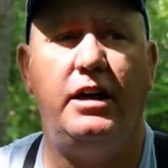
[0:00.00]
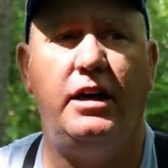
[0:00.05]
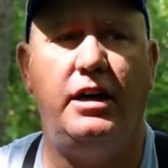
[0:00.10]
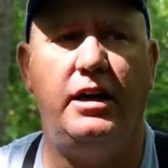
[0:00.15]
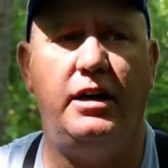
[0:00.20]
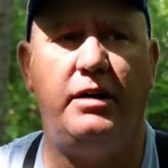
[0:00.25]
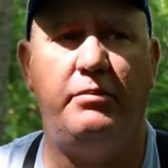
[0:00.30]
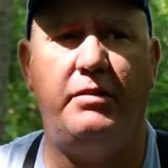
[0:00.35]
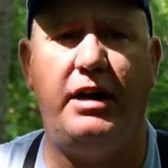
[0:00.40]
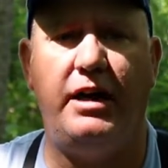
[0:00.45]

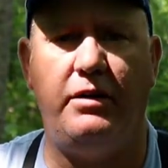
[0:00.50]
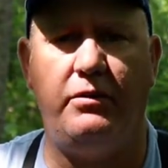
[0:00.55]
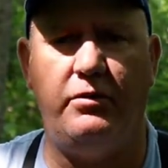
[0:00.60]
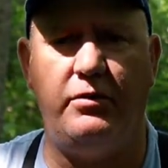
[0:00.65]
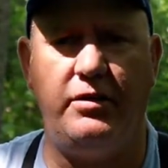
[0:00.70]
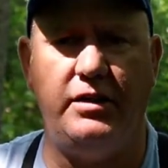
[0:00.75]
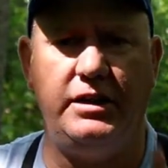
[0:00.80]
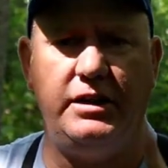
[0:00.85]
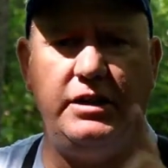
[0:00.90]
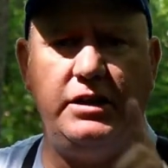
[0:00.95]
um, I
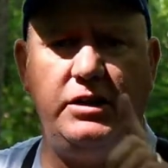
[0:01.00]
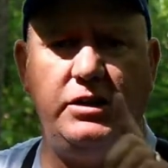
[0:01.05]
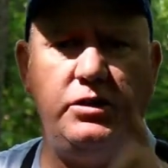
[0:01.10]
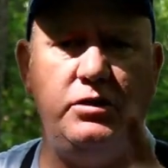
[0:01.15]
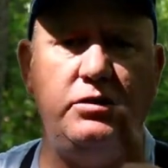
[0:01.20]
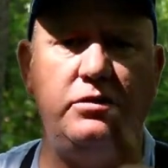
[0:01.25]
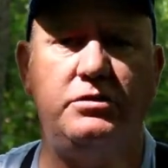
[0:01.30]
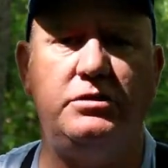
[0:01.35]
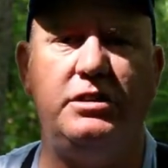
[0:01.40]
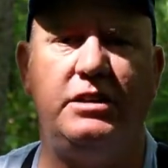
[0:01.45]
want
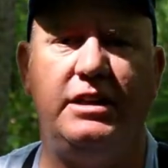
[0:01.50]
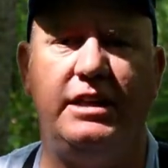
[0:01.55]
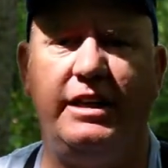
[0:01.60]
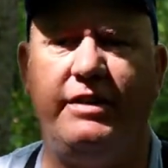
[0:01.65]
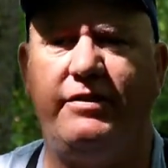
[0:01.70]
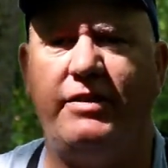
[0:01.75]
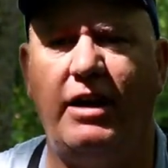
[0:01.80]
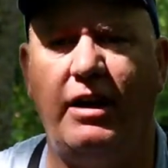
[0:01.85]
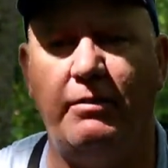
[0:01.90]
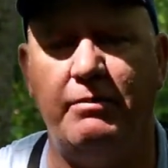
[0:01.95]
you to
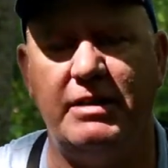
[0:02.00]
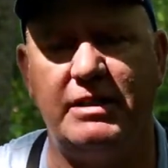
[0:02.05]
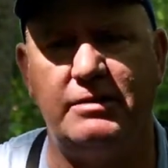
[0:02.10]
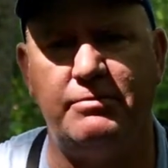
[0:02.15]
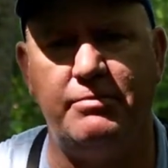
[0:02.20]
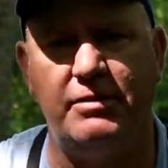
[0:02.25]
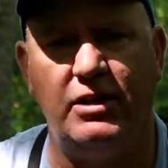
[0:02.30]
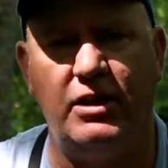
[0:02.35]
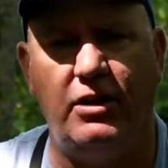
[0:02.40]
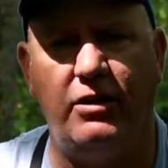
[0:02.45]
leave
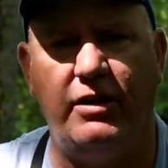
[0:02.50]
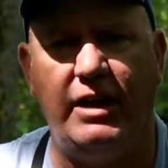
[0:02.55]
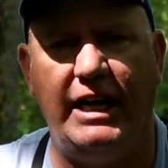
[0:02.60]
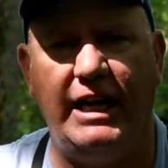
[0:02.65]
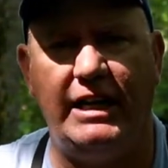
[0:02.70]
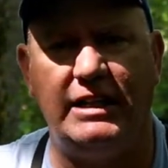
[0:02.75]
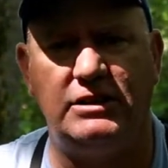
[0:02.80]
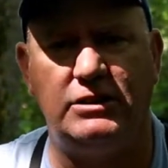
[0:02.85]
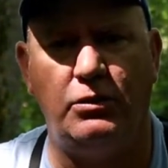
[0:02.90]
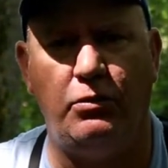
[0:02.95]
comments below
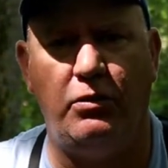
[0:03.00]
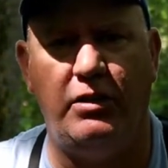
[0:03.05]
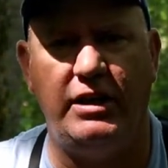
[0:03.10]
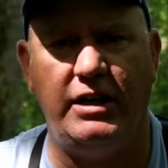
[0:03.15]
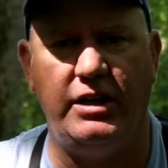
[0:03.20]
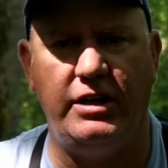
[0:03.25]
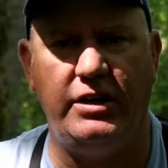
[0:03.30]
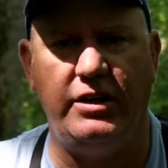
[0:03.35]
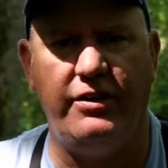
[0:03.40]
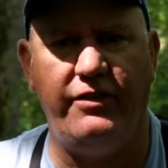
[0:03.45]
as to
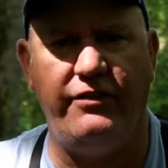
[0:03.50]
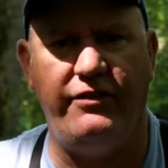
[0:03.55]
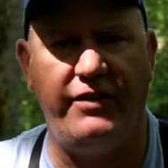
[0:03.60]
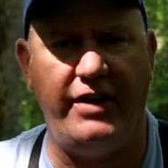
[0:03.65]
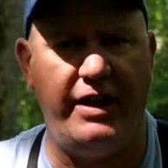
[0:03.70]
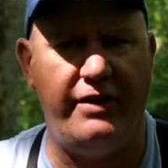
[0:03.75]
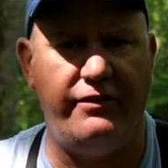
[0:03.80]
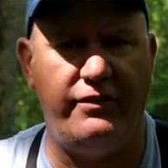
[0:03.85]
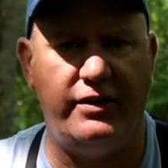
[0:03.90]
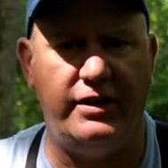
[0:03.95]
what are your
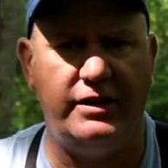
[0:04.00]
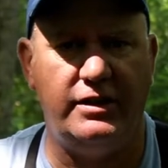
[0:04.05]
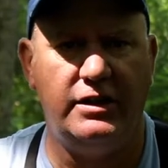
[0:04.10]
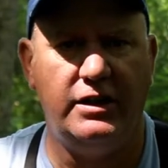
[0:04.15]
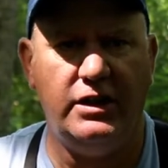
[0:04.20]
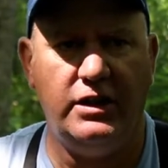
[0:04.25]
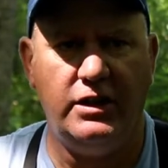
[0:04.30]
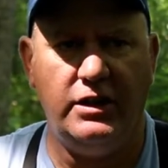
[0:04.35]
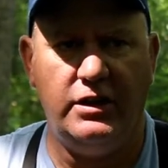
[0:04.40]
favorite